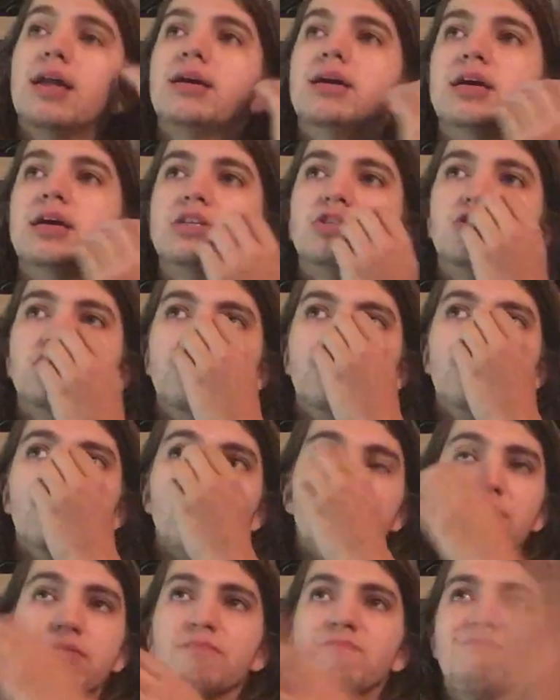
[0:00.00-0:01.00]
at it, I should have
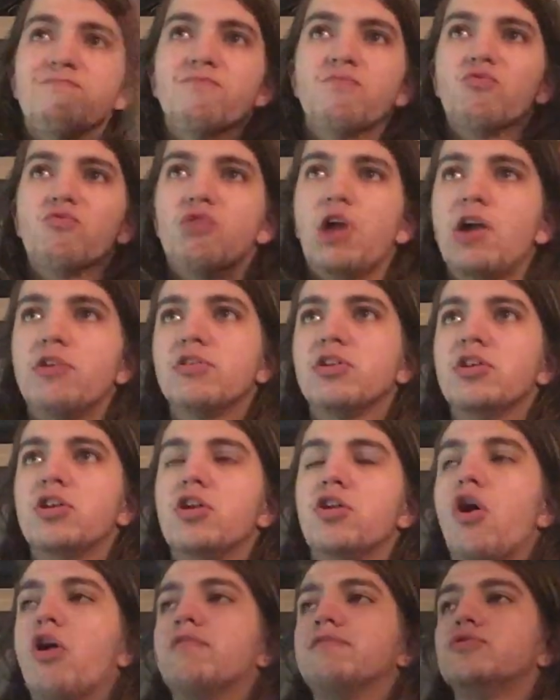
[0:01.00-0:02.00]
just rounded
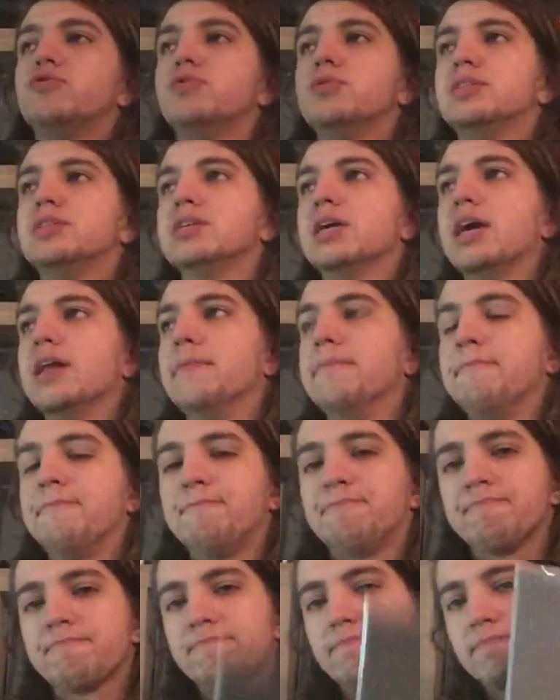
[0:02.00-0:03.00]
it off to a 10
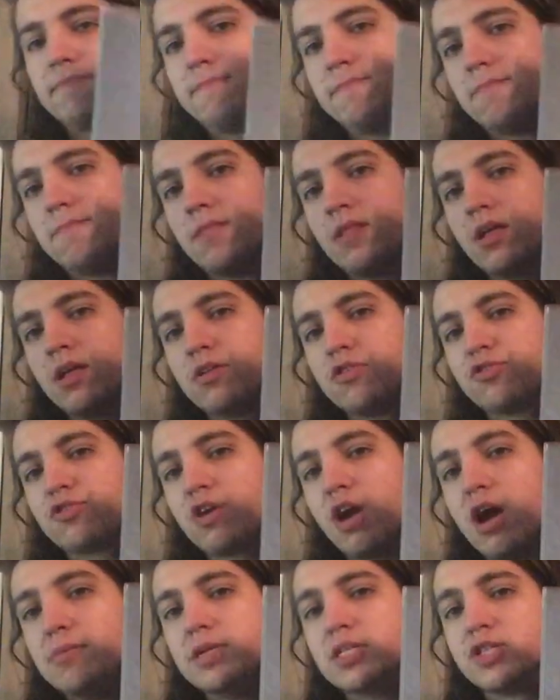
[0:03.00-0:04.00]

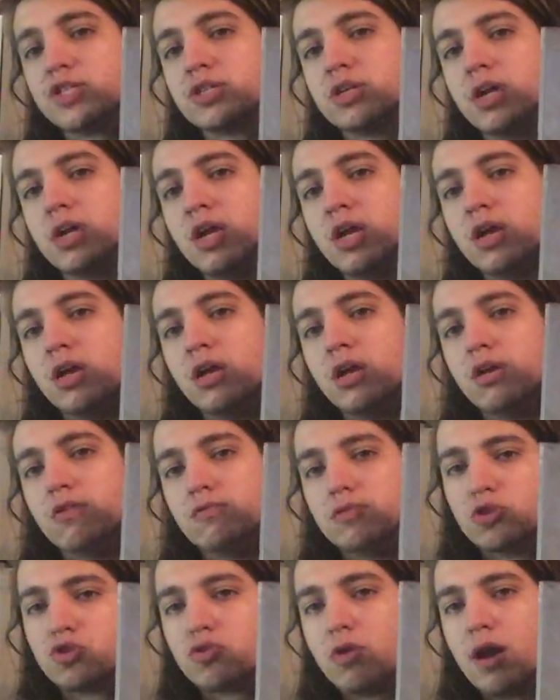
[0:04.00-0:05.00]
skirmish
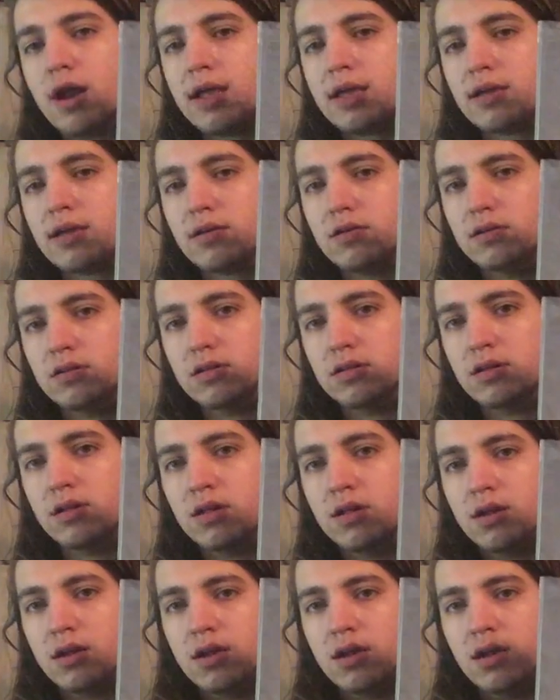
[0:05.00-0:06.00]
with triangle.
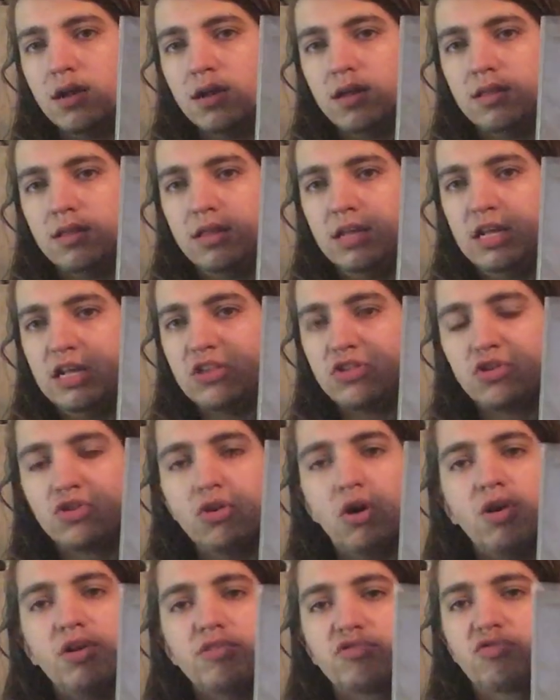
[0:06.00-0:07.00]
The
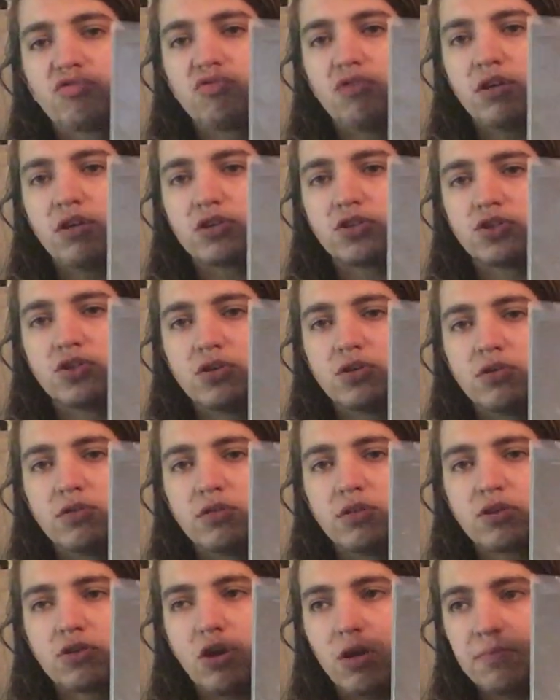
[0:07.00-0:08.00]
song structure,
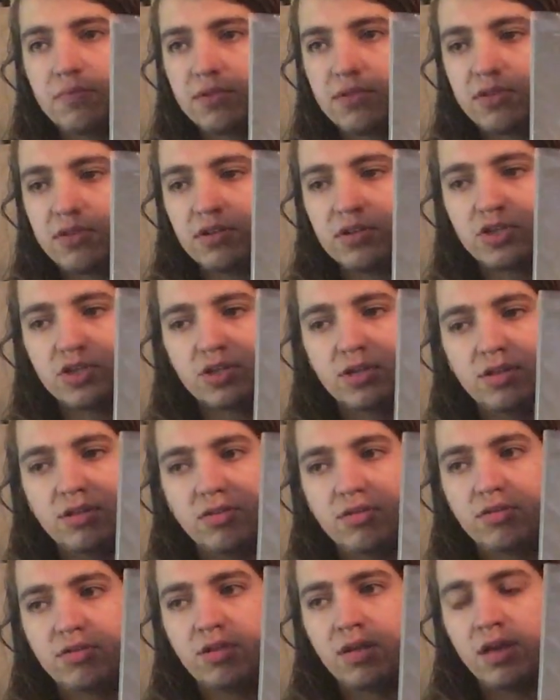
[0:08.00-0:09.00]
the
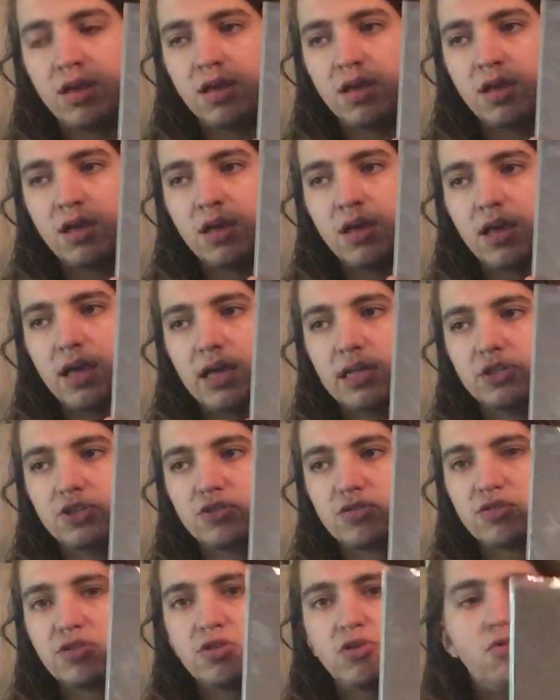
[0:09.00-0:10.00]
compositions, and
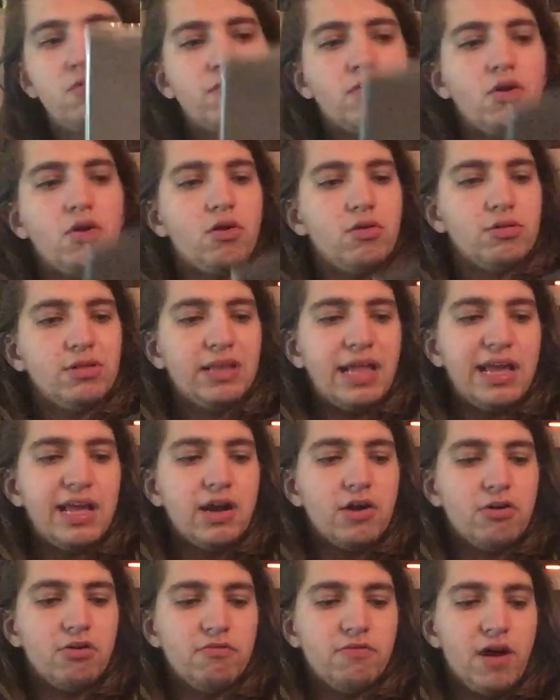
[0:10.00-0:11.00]
just the overall
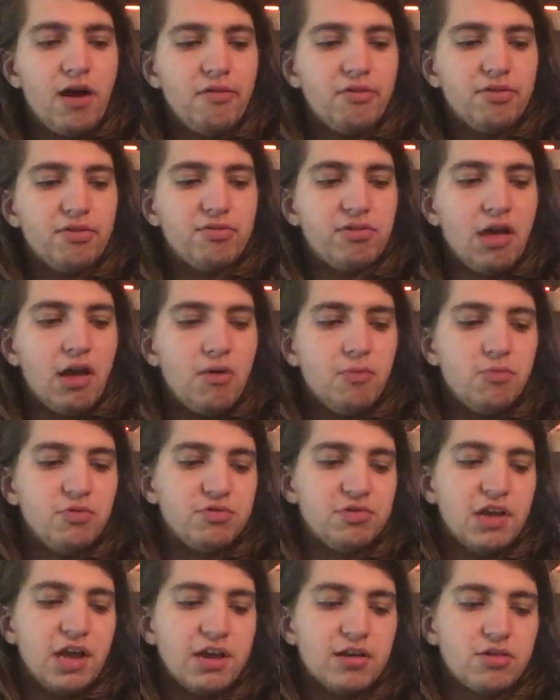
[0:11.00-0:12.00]
layout of how this album
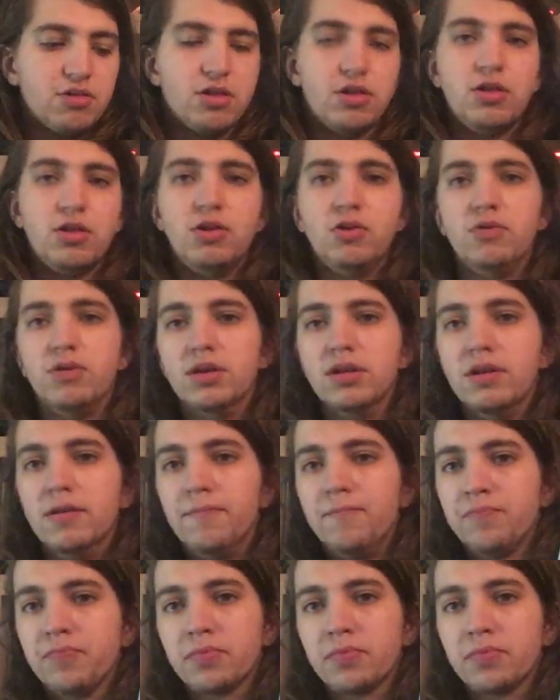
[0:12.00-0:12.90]
was executed